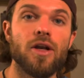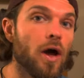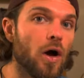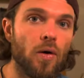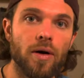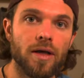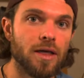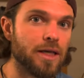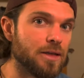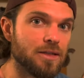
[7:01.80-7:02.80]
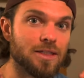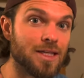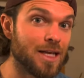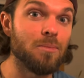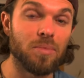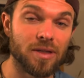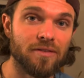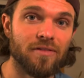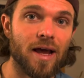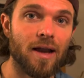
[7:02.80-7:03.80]
no, he didn't
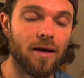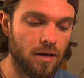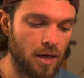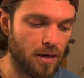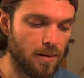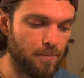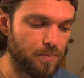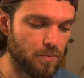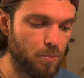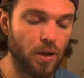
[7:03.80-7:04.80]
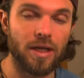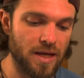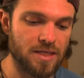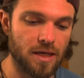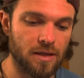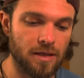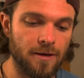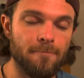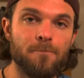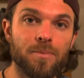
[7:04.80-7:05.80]
believe that. But
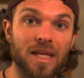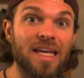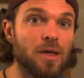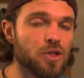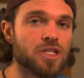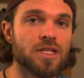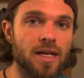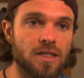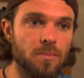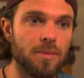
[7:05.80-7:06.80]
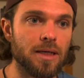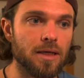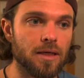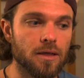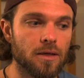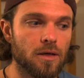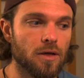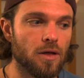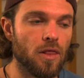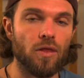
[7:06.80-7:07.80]
basically he was sent to be
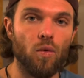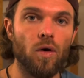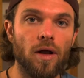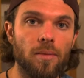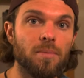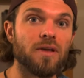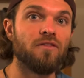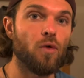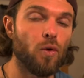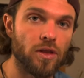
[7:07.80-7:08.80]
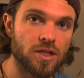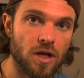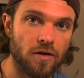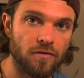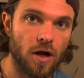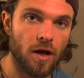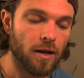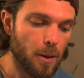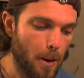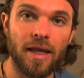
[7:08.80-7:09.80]
the one before the Son of God.